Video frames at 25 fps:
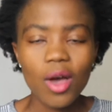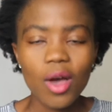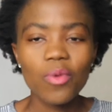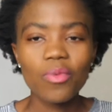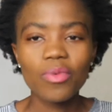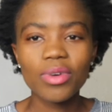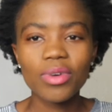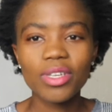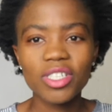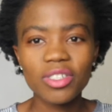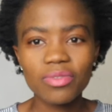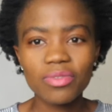
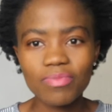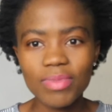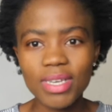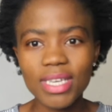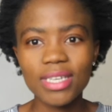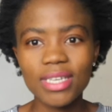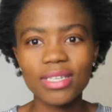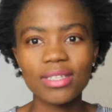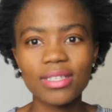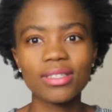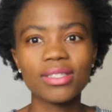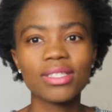which
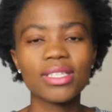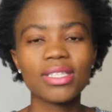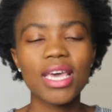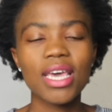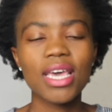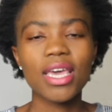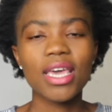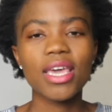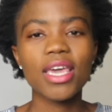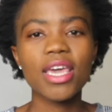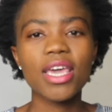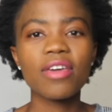means
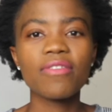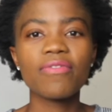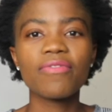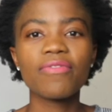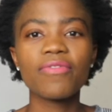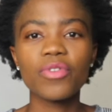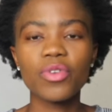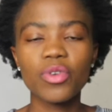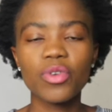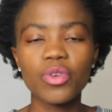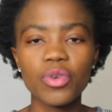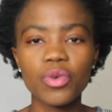
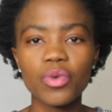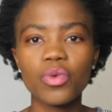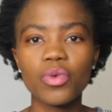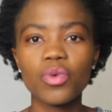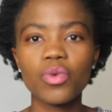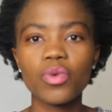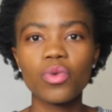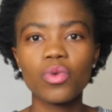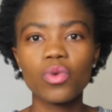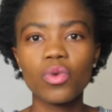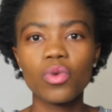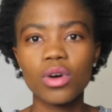if
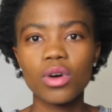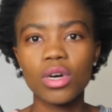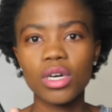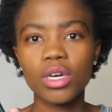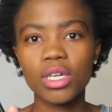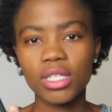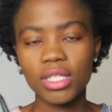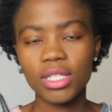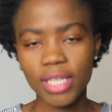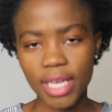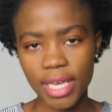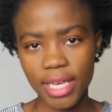you
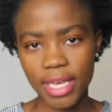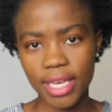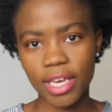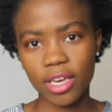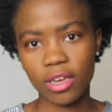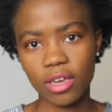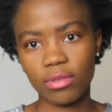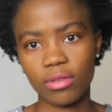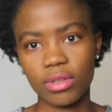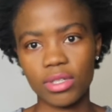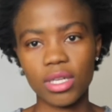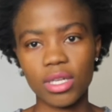take
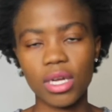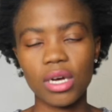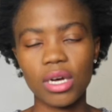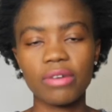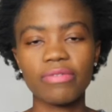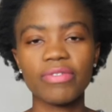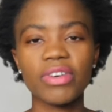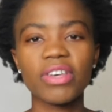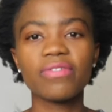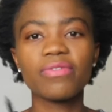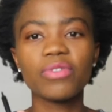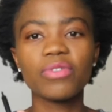care of
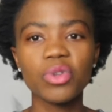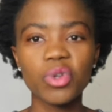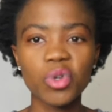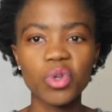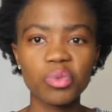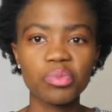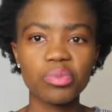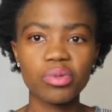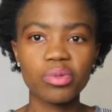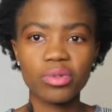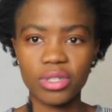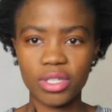yourself if
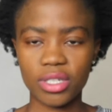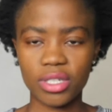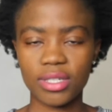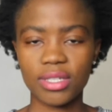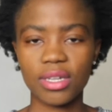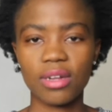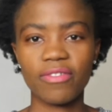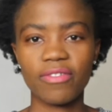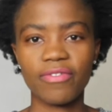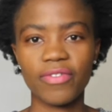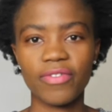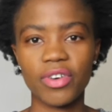you put
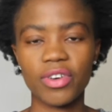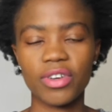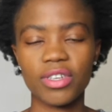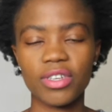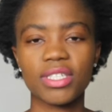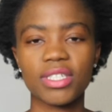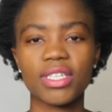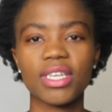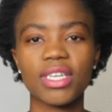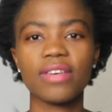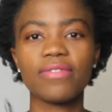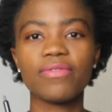yourself
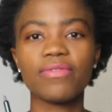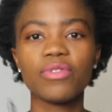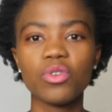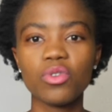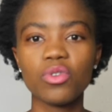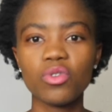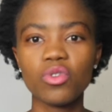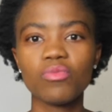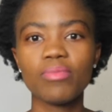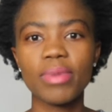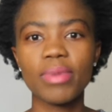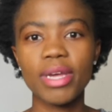first if
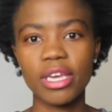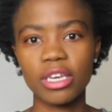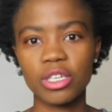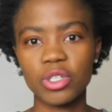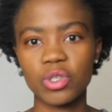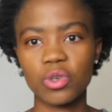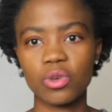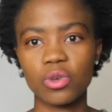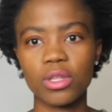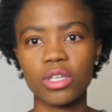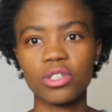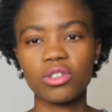you make
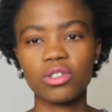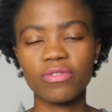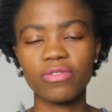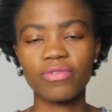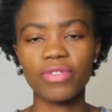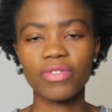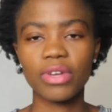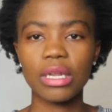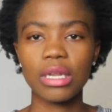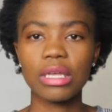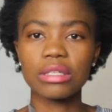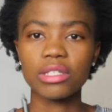sure that your
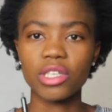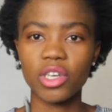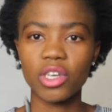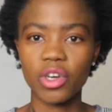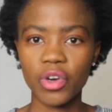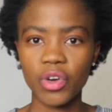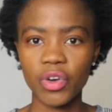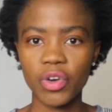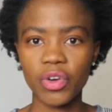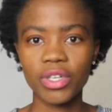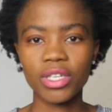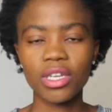feelings are
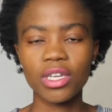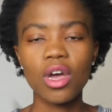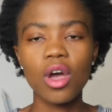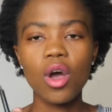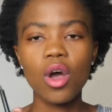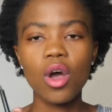heard